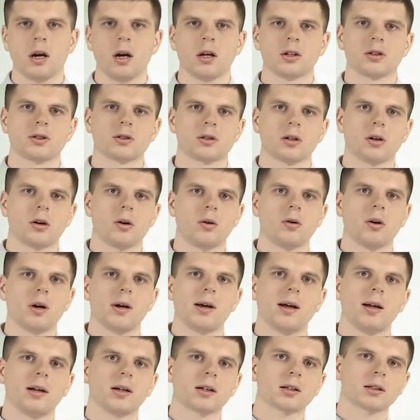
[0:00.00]
So
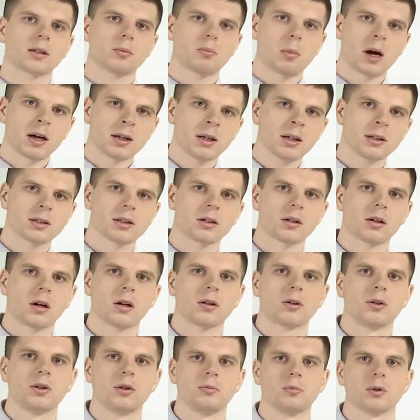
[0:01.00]
electromagnetic
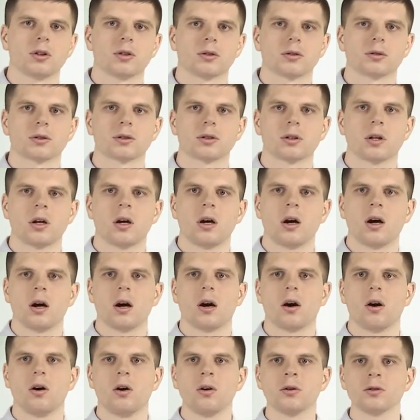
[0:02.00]
calorimeters
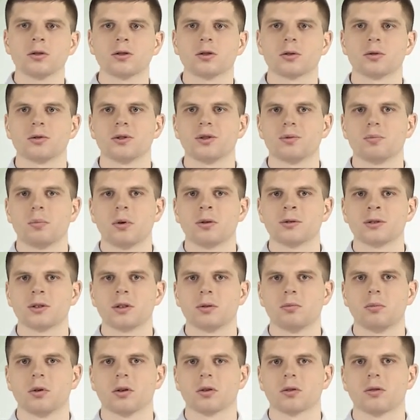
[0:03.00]
are also
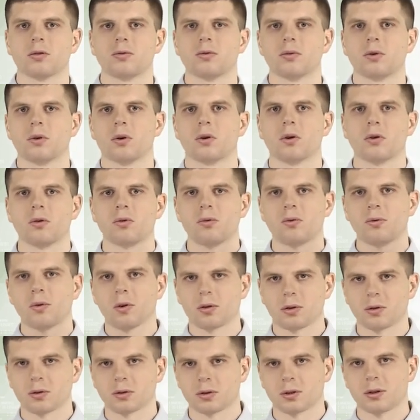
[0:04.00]
responsible for
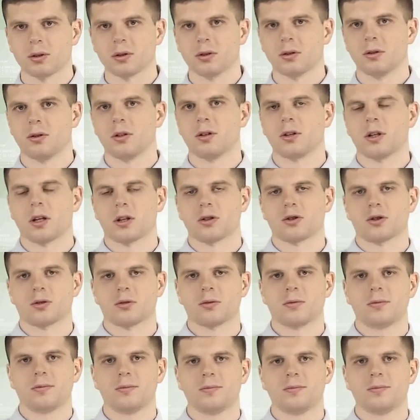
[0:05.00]
photons detection.